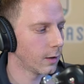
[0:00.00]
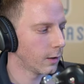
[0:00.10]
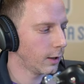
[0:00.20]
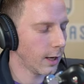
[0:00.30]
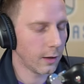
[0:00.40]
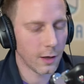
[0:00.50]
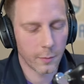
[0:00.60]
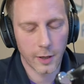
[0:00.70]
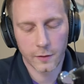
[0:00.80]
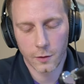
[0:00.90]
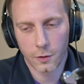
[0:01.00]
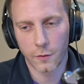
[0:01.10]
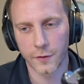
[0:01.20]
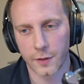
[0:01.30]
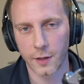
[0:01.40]
Yeah, that makes a lot
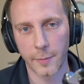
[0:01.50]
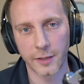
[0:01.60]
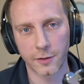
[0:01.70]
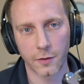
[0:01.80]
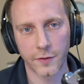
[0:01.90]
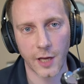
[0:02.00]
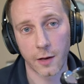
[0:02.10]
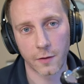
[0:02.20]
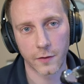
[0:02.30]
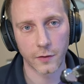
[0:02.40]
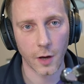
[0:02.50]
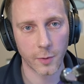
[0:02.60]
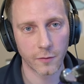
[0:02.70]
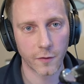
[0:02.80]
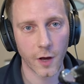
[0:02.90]
of that makes a lot of sense. I
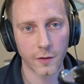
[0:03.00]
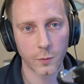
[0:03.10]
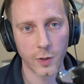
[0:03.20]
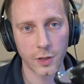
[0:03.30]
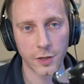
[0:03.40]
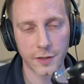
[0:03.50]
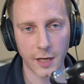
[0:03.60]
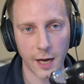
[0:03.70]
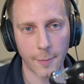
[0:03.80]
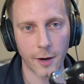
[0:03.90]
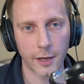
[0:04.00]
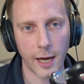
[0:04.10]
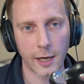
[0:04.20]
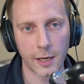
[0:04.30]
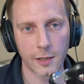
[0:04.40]
mean, first we should say about
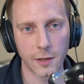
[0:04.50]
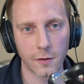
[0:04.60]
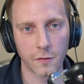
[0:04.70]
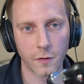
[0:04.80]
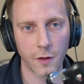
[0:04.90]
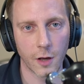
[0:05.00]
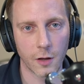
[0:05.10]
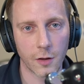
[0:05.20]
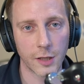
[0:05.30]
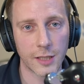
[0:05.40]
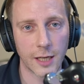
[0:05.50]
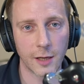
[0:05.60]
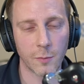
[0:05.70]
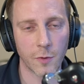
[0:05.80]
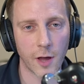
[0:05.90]
Knative that the
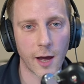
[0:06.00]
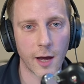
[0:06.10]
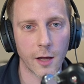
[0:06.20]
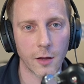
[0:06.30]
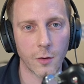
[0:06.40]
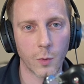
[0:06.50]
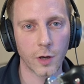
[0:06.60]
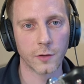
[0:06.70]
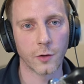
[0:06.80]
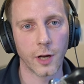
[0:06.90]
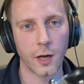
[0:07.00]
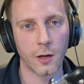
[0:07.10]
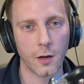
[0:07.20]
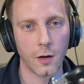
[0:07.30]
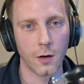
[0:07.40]
team there that worked on it
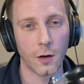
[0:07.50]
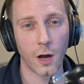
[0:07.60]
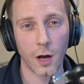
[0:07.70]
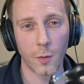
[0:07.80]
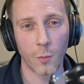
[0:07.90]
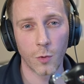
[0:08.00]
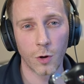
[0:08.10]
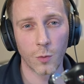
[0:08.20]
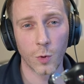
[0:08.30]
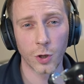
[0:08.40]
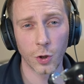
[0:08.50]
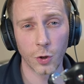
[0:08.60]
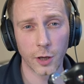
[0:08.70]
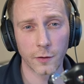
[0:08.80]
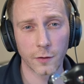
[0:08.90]
um, were
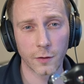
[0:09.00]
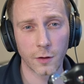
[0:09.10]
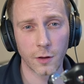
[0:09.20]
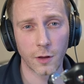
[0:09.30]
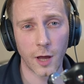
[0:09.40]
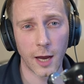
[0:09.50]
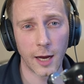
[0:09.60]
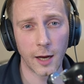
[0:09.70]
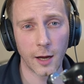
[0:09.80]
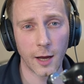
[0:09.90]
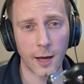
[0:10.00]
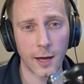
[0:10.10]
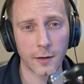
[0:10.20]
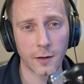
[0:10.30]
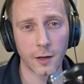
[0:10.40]
Googlers. They
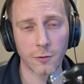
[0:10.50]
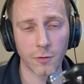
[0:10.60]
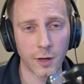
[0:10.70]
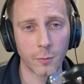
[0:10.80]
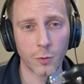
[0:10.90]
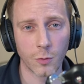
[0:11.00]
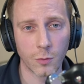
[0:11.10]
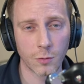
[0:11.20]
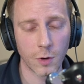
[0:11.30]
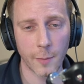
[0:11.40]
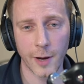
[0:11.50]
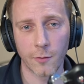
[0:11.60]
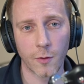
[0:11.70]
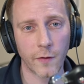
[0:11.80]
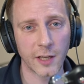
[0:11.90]
had an incredible
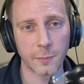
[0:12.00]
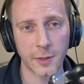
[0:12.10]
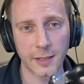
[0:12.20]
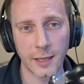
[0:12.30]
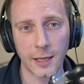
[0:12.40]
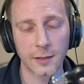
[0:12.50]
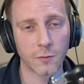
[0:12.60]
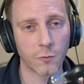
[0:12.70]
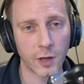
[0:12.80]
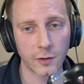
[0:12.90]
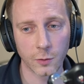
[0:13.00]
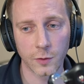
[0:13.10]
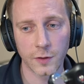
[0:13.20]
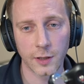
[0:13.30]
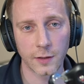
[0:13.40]
amount of expertise and
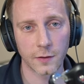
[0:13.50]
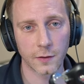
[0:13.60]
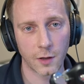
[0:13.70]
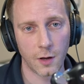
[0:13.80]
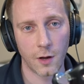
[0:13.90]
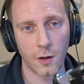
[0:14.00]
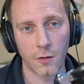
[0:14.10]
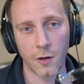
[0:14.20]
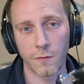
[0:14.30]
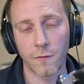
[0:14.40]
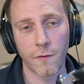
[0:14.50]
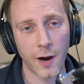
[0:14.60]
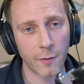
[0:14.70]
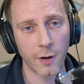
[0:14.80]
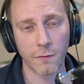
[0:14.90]
resources. They're
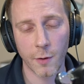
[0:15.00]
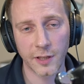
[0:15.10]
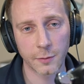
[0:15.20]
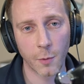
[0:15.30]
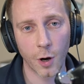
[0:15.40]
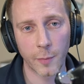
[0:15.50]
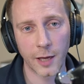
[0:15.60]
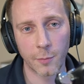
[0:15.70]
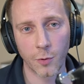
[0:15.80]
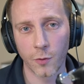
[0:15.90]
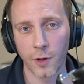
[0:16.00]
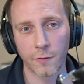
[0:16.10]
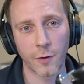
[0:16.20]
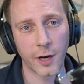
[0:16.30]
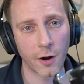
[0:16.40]
very, very smart people. They're
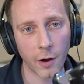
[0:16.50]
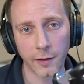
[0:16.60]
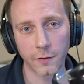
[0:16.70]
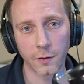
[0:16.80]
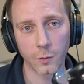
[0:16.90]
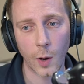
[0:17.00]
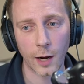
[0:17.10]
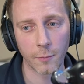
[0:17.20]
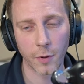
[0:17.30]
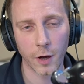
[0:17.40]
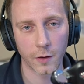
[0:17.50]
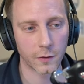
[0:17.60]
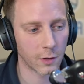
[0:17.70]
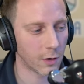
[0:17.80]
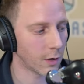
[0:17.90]
very nice as well in
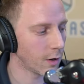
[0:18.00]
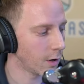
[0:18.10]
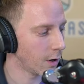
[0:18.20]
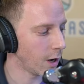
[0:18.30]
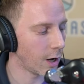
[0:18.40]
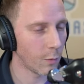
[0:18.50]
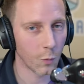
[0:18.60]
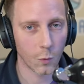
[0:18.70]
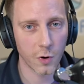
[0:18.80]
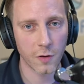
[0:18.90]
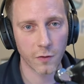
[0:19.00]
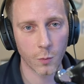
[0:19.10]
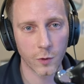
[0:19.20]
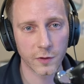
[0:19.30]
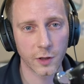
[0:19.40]
person. Um, one of them
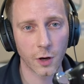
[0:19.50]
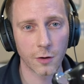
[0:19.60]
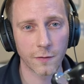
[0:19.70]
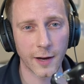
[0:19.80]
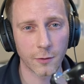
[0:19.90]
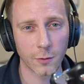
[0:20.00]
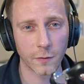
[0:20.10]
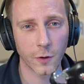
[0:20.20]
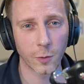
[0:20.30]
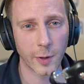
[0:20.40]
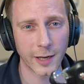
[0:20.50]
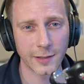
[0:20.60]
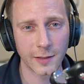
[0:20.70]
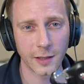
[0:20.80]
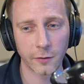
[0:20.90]
was the co-founder of
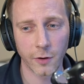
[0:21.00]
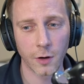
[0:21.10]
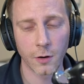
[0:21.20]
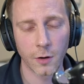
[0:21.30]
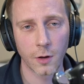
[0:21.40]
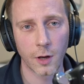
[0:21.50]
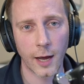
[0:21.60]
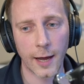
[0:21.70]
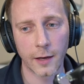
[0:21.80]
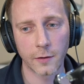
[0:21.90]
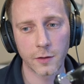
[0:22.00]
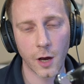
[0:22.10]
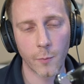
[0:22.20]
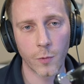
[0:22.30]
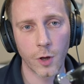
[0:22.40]
Kubernetes, even, and
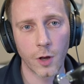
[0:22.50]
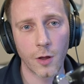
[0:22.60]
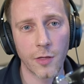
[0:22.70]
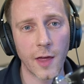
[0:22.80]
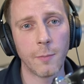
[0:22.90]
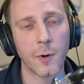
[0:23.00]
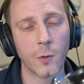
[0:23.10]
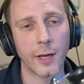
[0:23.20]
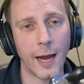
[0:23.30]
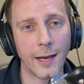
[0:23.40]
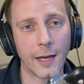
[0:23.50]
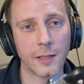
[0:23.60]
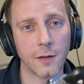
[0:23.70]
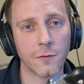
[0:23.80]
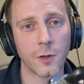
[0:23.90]
um, they built
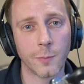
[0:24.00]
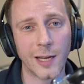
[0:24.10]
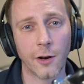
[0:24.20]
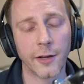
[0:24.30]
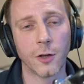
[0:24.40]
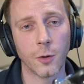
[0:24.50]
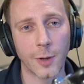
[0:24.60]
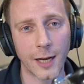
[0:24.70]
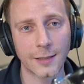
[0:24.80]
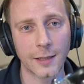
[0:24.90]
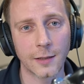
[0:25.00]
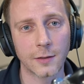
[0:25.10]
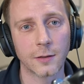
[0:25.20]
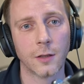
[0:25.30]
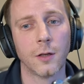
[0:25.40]
Knative to be like Kubernetes